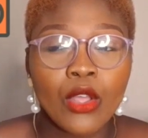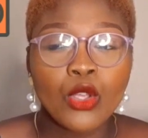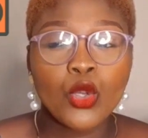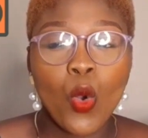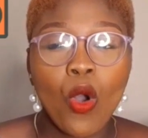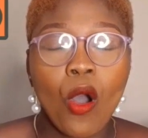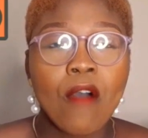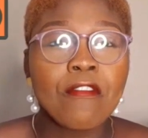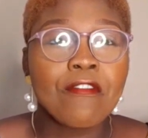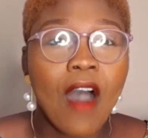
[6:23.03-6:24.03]
your
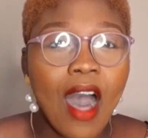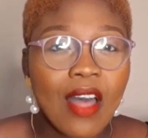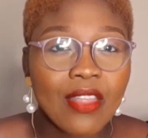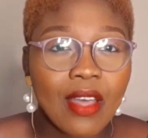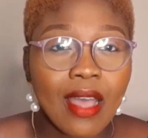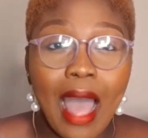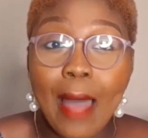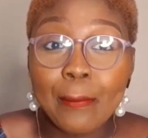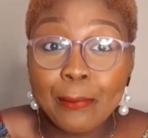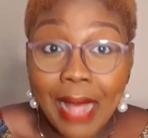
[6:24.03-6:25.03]
father
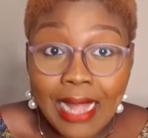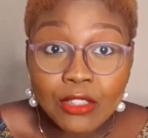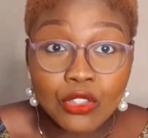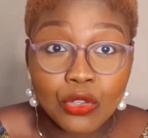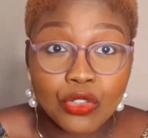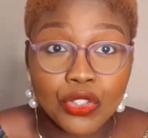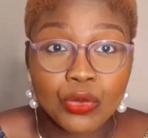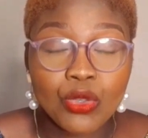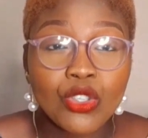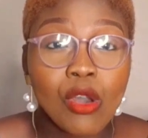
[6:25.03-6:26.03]
abandoned
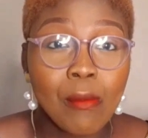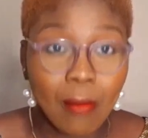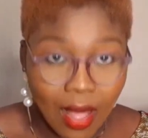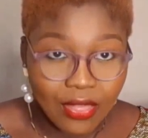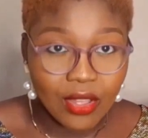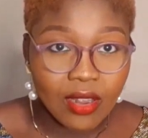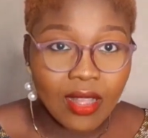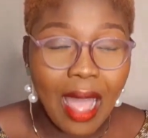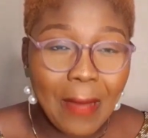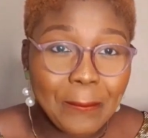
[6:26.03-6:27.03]
you, your mother
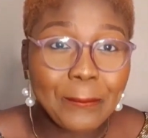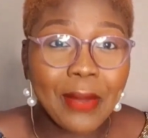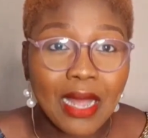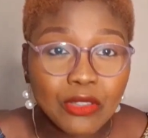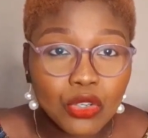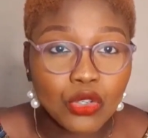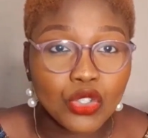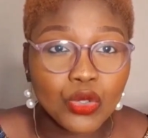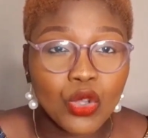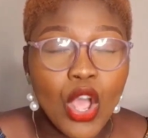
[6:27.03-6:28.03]

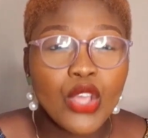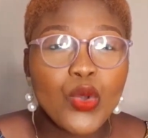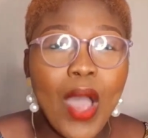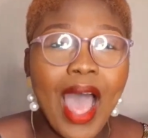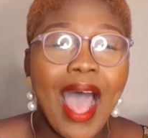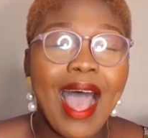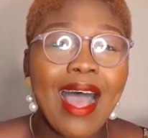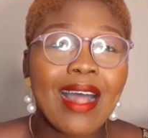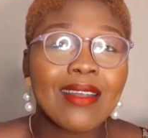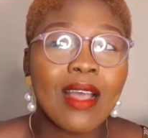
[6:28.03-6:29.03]
abandoned you, you
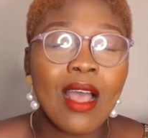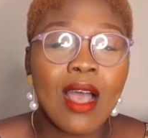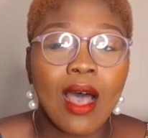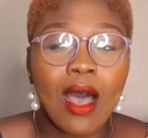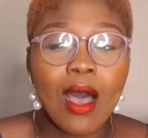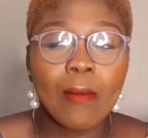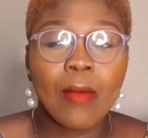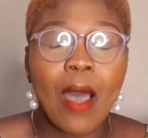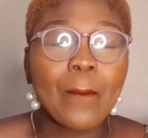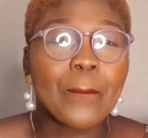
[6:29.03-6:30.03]
had
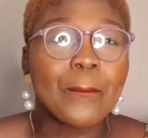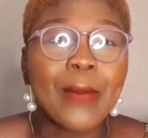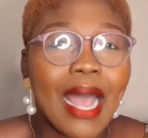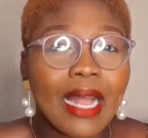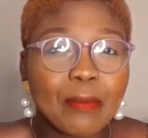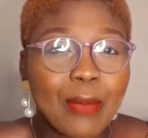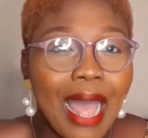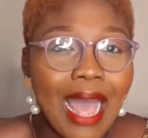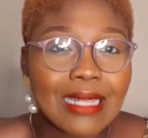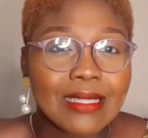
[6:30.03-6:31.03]
a bad
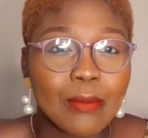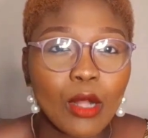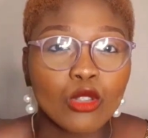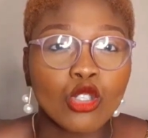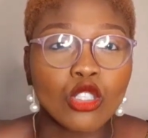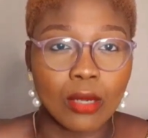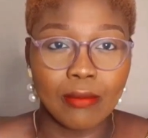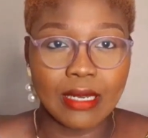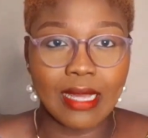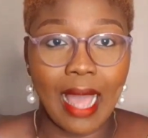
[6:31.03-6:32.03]
past about
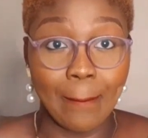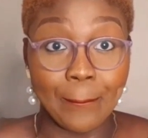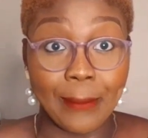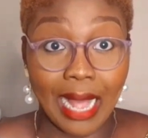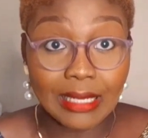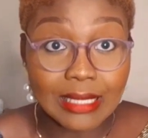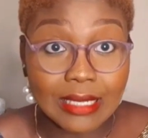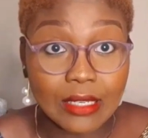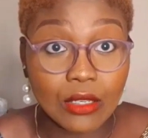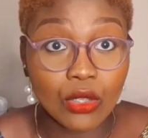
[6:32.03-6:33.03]
somebody
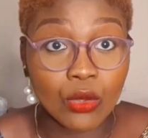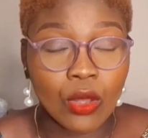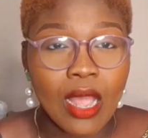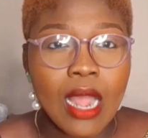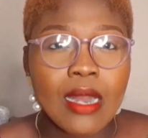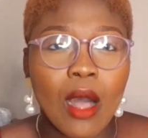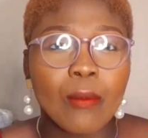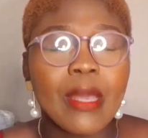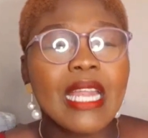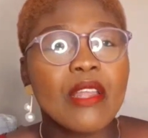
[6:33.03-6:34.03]
abandoning you.
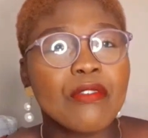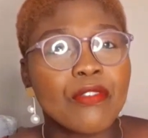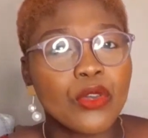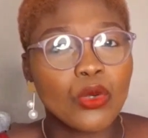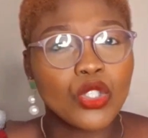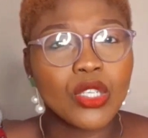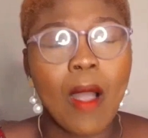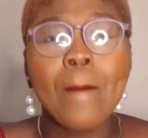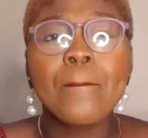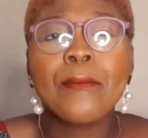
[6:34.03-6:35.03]
Now, in the
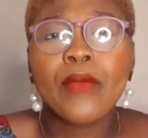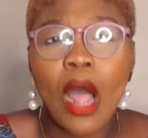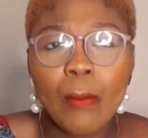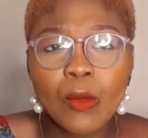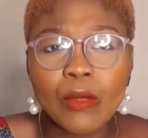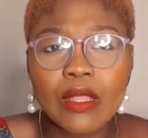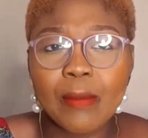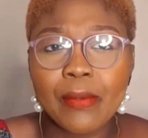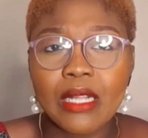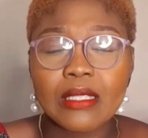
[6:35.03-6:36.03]
future, probably
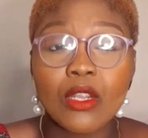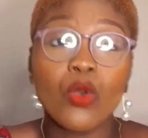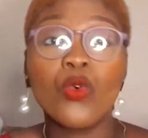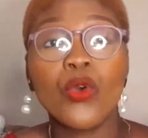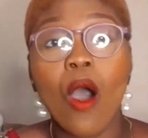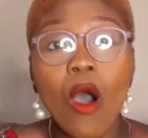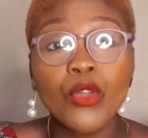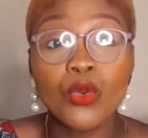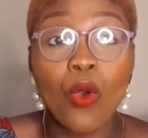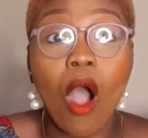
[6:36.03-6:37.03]
the person who
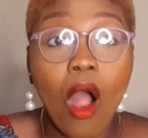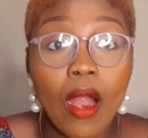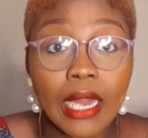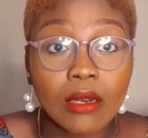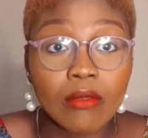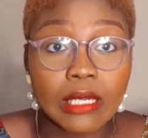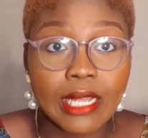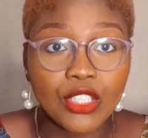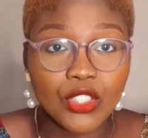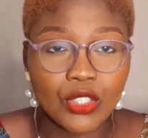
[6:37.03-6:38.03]
you are in a
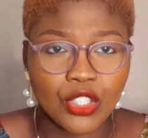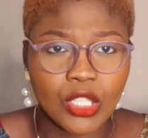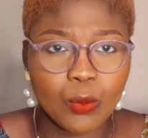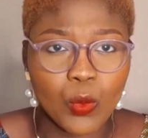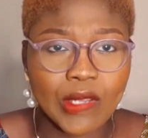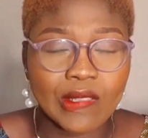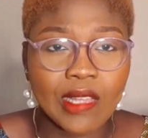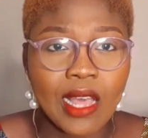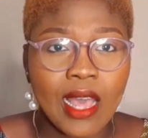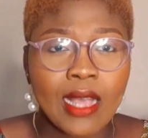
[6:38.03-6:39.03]
relationship with
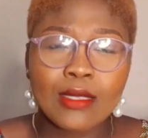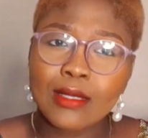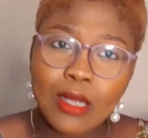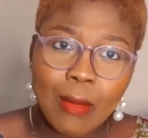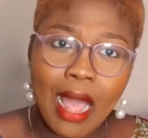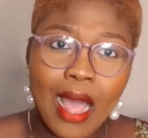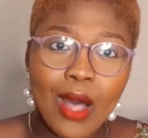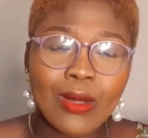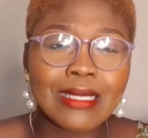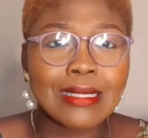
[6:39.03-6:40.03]

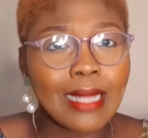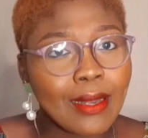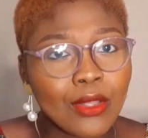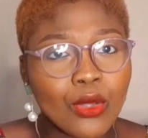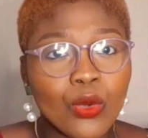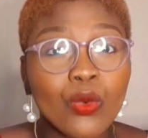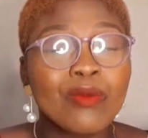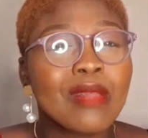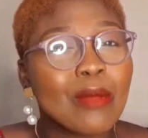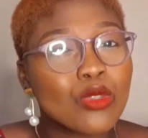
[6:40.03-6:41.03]
somehow is telling you,
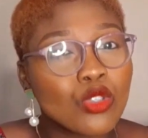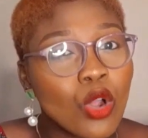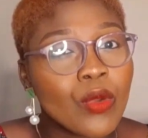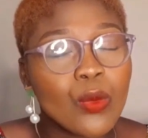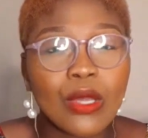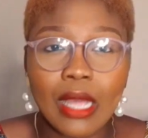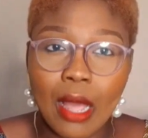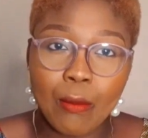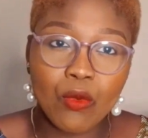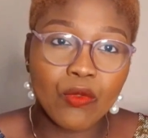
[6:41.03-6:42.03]
I'm sorry, we
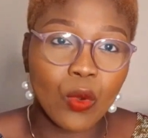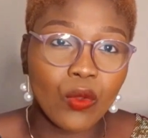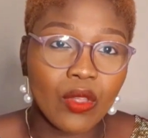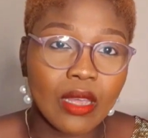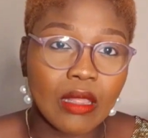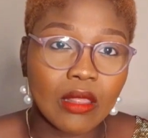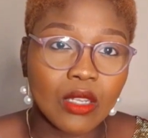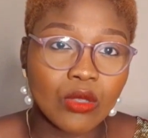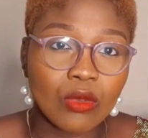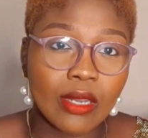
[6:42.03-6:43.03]
can't move further in
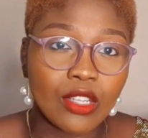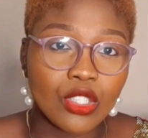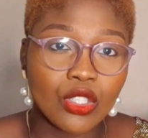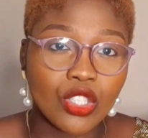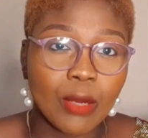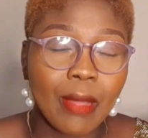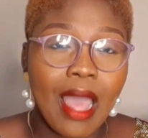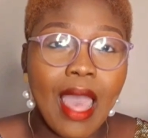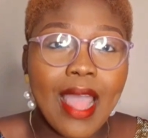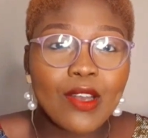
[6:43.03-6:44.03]
this relationship.
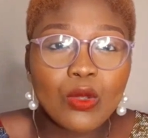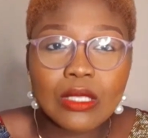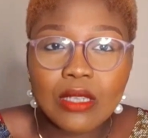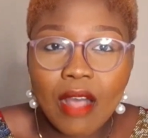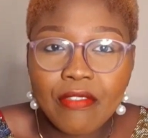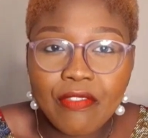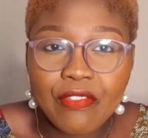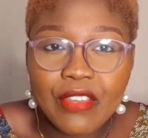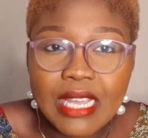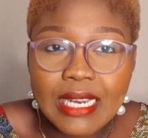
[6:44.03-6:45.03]
And you start
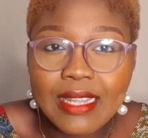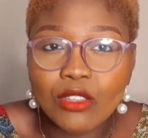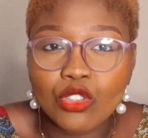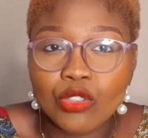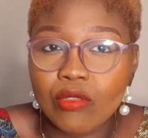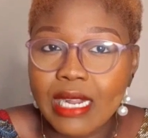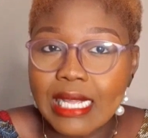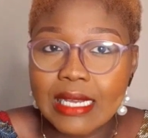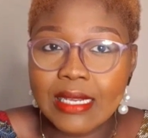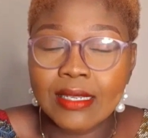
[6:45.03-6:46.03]
feeling
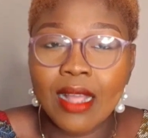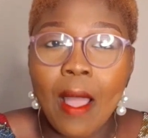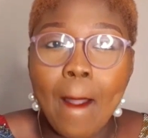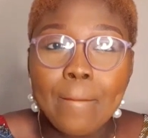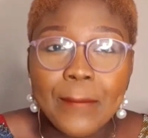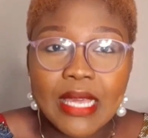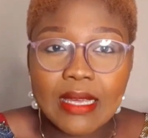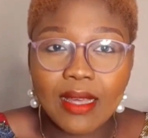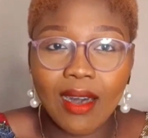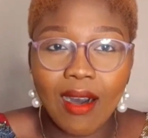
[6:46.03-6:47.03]
triggered
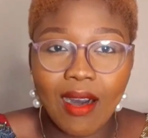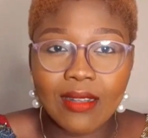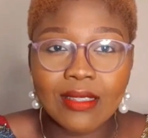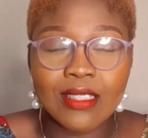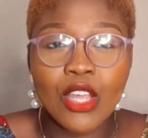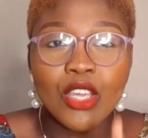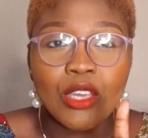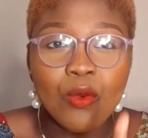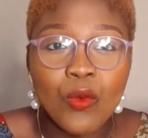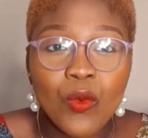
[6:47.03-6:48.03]
because
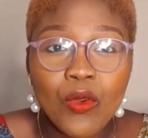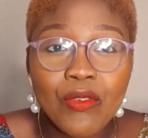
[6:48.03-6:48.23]
you